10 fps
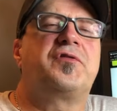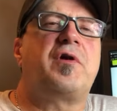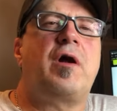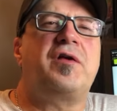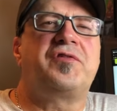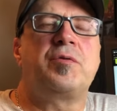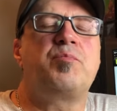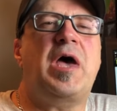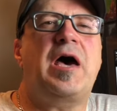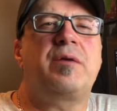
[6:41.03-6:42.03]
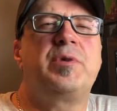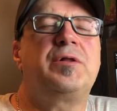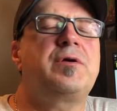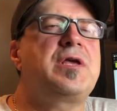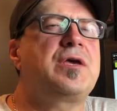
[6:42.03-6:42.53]

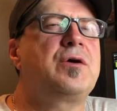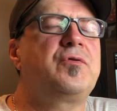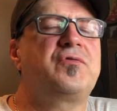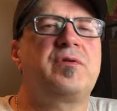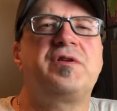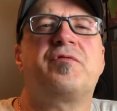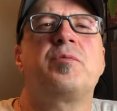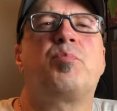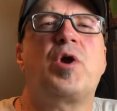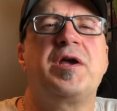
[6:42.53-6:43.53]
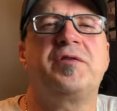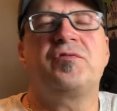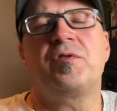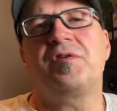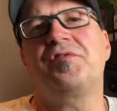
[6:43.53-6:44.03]
cross-compatibility goes with different
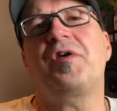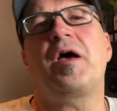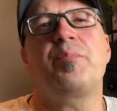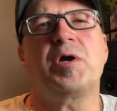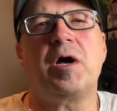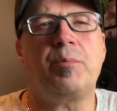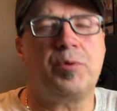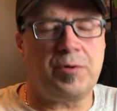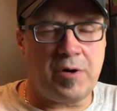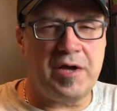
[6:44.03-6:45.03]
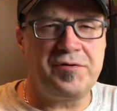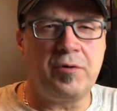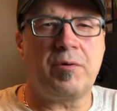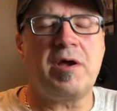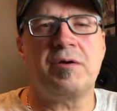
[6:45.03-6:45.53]
brands with this type of coupler, I
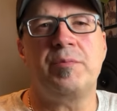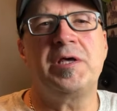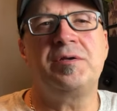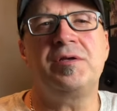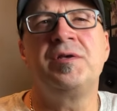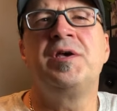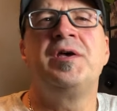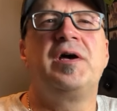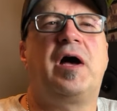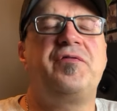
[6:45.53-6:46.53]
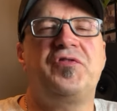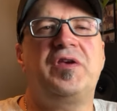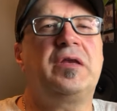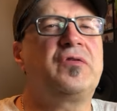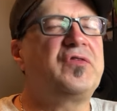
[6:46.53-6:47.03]
don't recommend it. I've
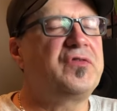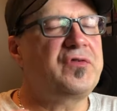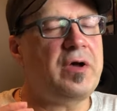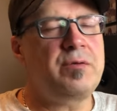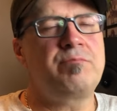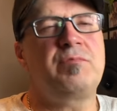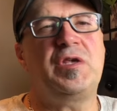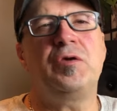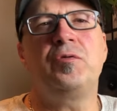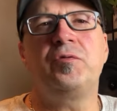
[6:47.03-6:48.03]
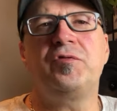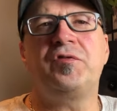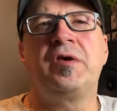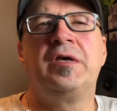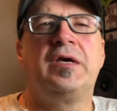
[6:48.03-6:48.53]
seen some
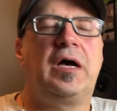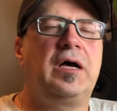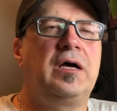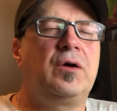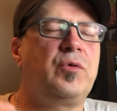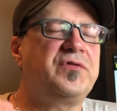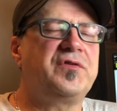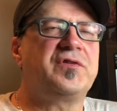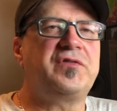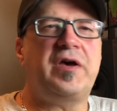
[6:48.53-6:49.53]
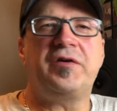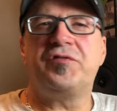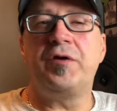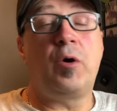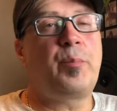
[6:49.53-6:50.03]
used with
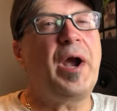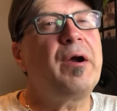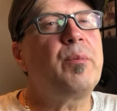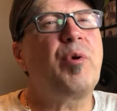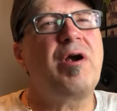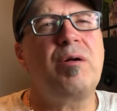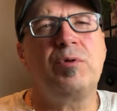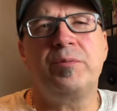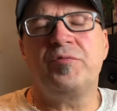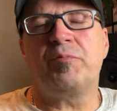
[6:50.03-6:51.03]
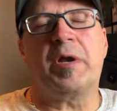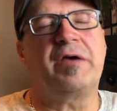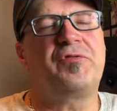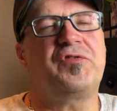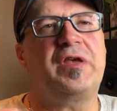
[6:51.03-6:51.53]
success, no apparent problems, but
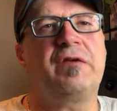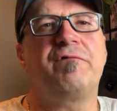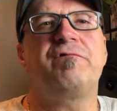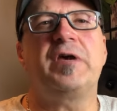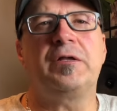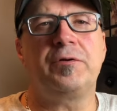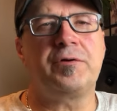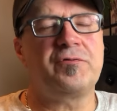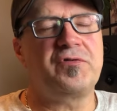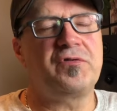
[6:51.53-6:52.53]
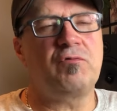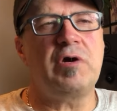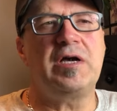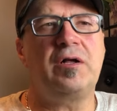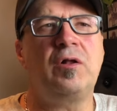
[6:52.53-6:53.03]
I've seen failures as
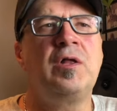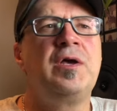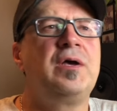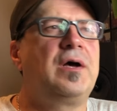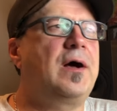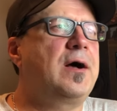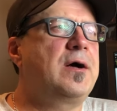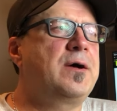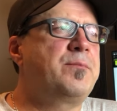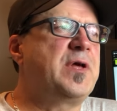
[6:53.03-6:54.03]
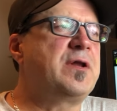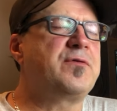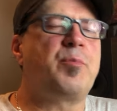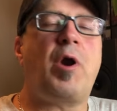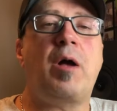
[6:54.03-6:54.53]
well.
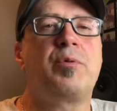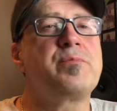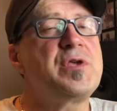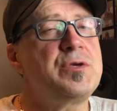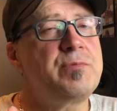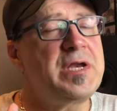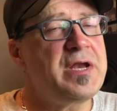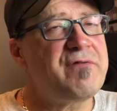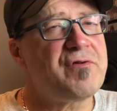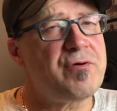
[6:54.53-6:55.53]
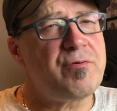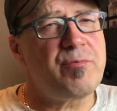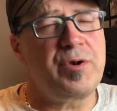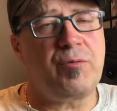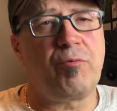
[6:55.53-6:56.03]
Another problem that you may never
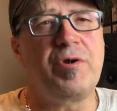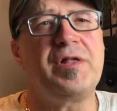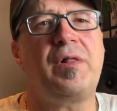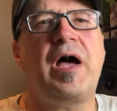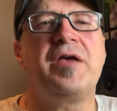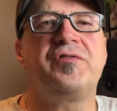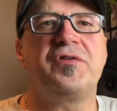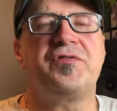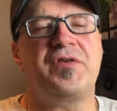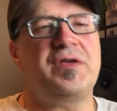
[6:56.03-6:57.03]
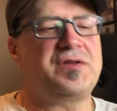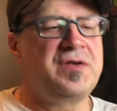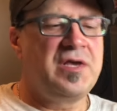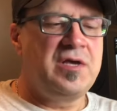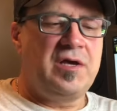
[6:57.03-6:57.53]
realize is that
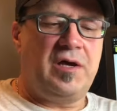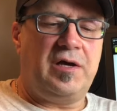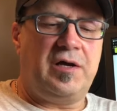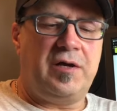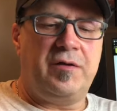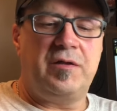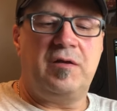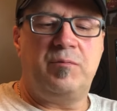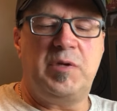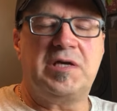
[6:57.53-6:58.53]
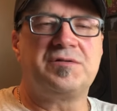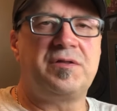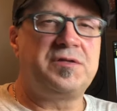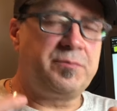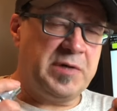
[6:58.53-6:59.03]
because of
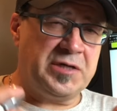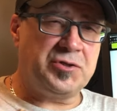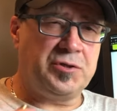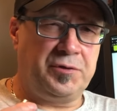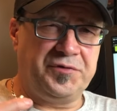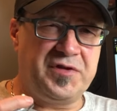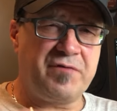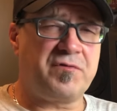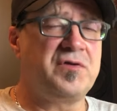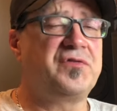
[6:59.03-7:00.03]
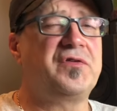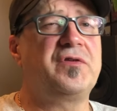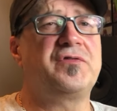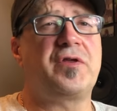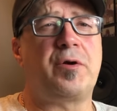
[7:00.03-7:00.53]
the dimensional
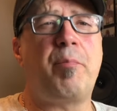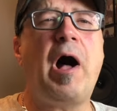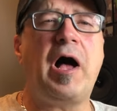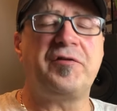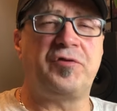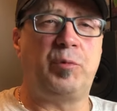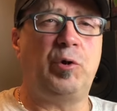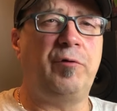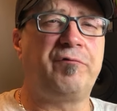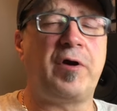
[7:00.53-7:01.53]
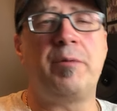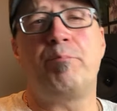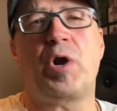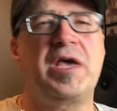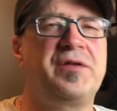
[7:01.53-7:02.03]
differences that are possible from
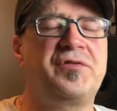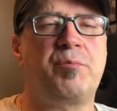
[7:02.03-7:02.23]
brand to